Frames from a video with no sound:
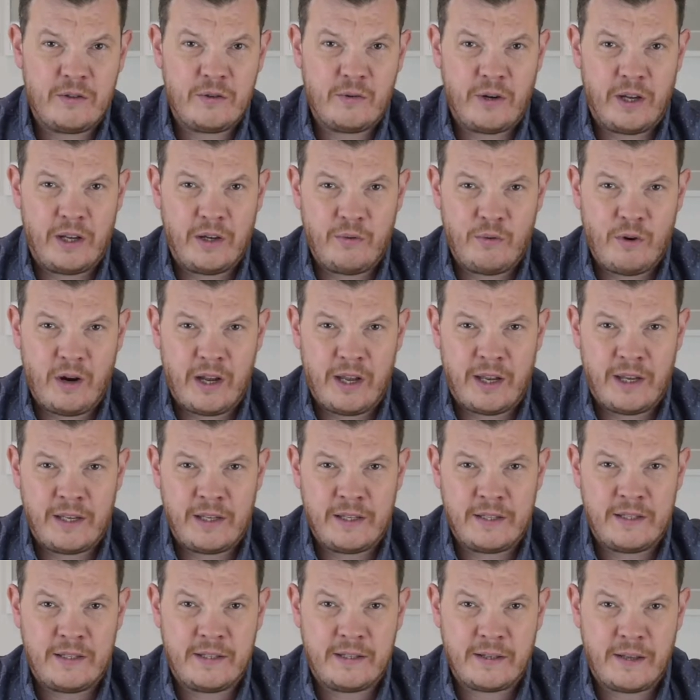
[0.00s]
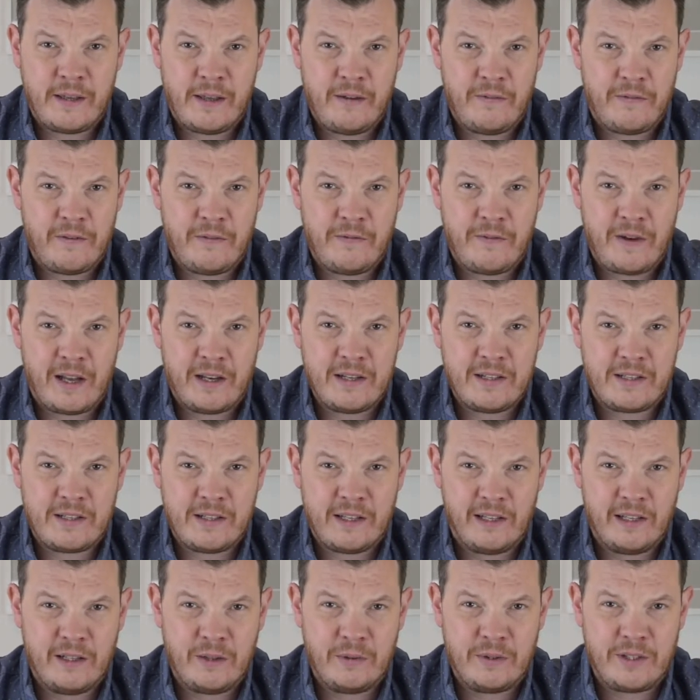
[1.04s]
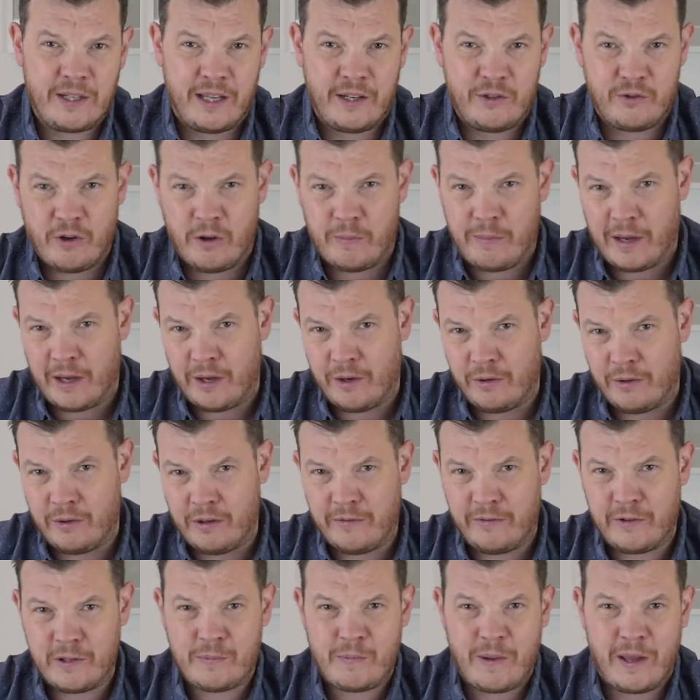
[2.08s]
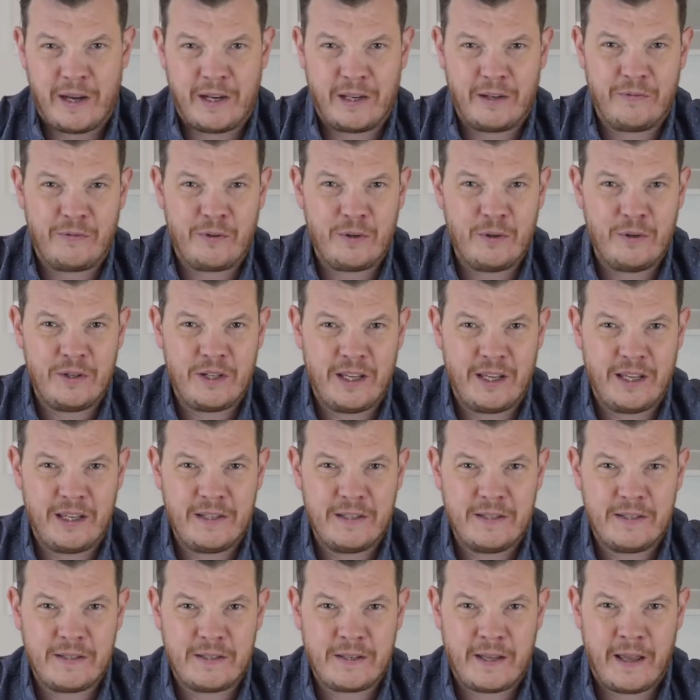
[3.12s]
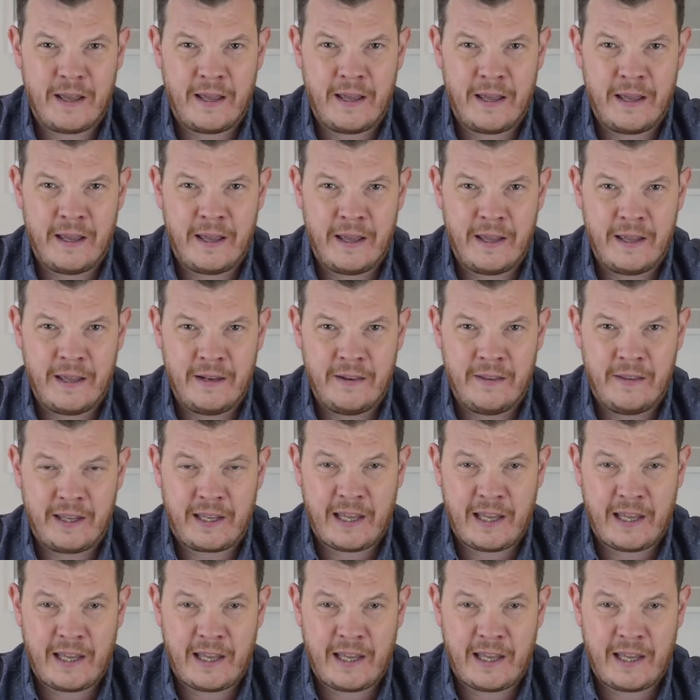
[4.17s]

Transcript: train ride if you fancy a little day trip out, if you're spending a few days in the